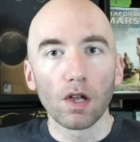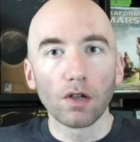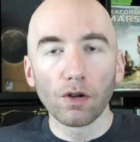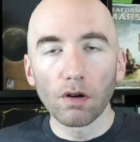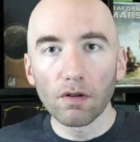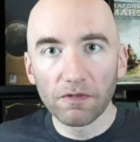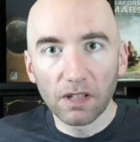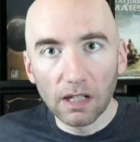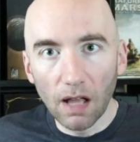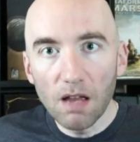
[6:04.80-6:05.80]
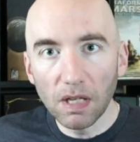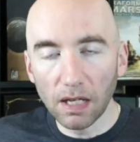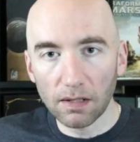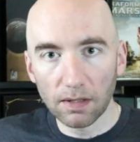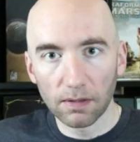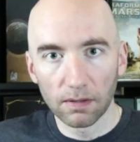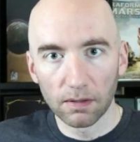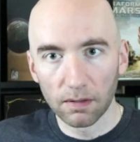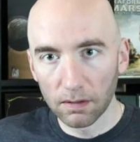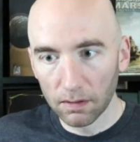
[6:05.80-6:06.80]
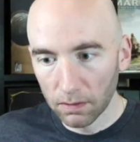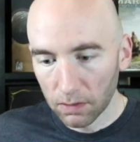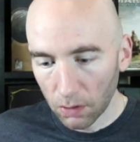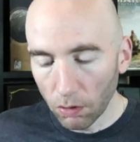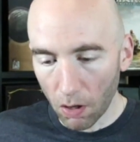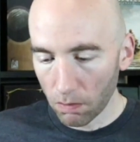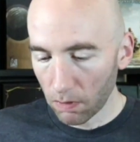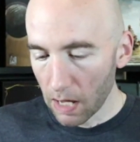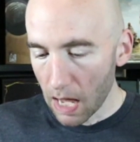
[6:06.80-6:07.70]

You're climbing it solo.